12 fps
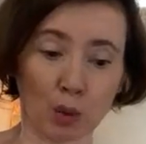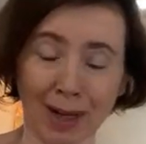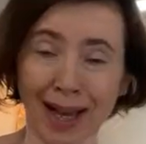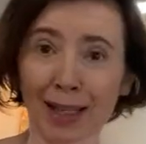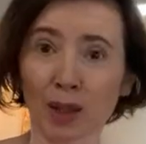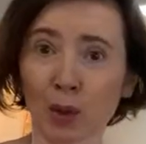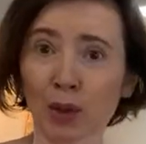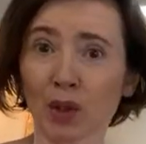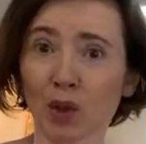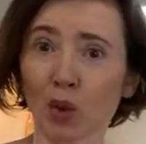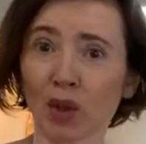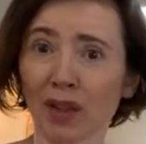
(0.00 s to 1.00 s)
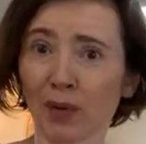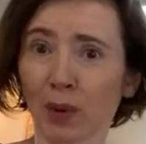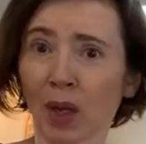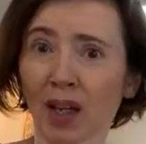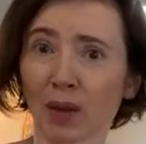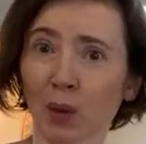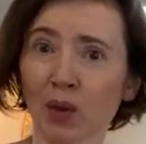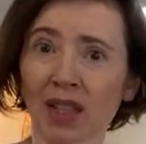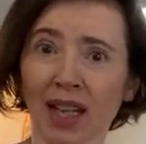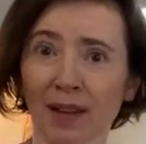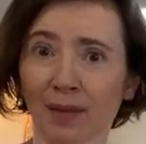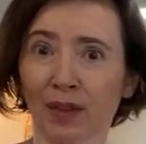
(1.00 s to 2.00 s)
I could, you if you don't
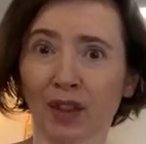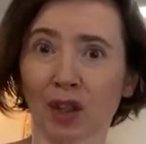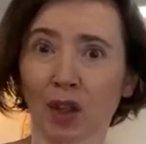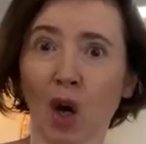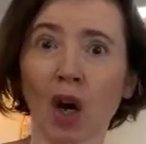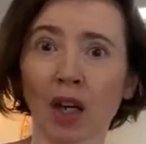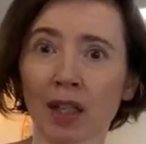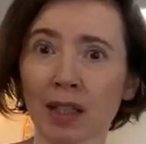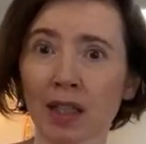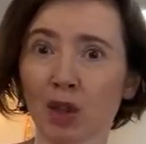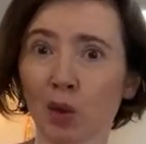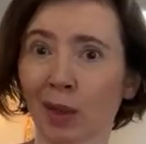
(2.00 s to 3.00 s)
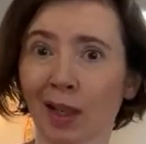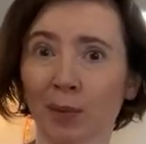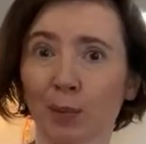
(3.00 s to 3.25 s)
have the honey, you can